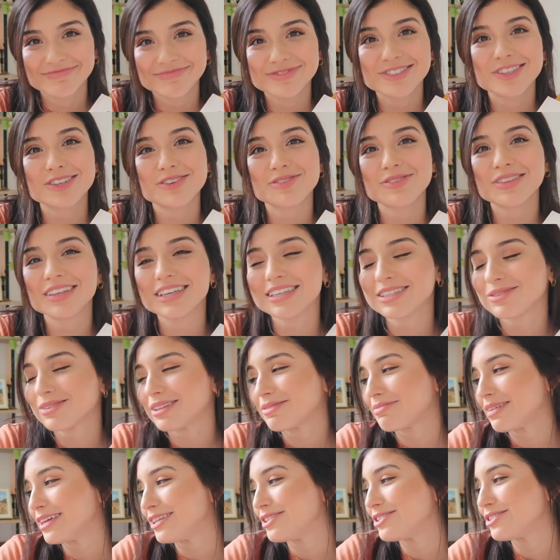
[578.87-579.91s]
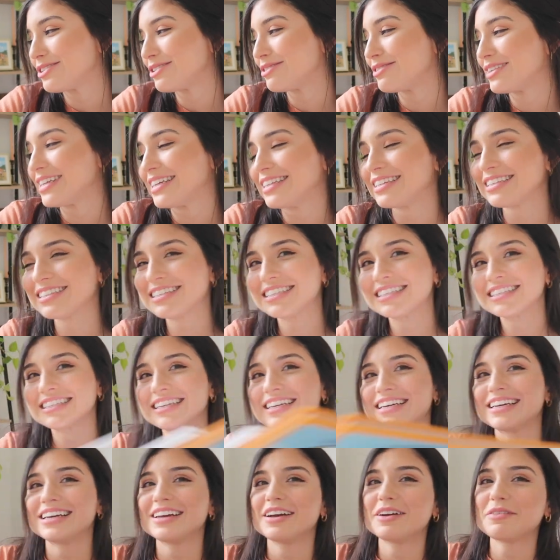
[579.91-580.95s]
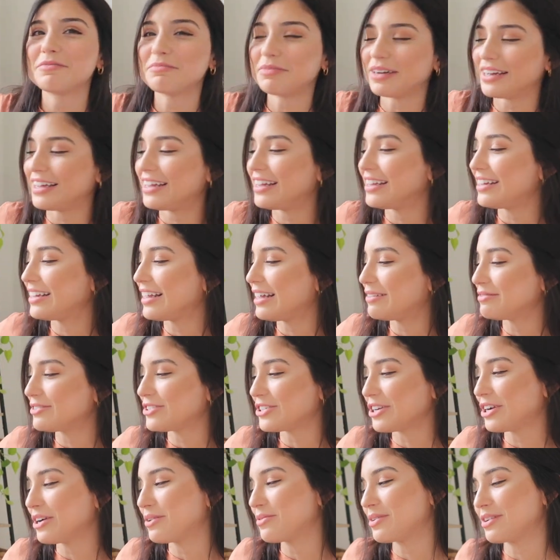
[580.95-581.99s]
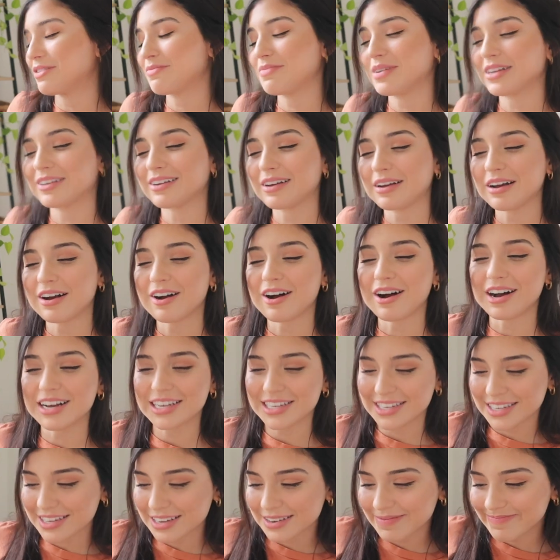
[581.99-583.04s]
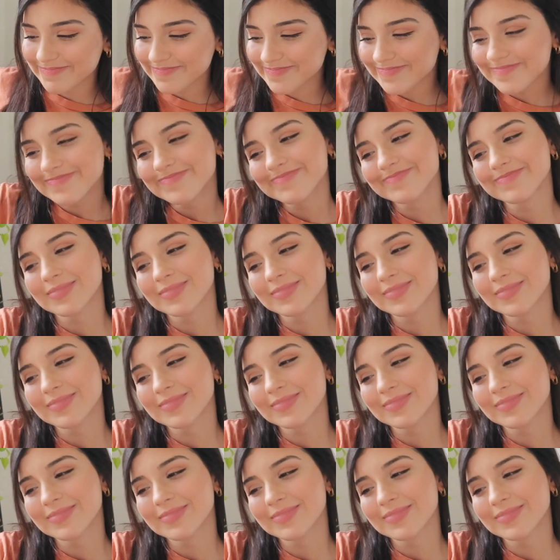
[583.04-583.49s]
do these with my students, but I'm sure it would have been awesome.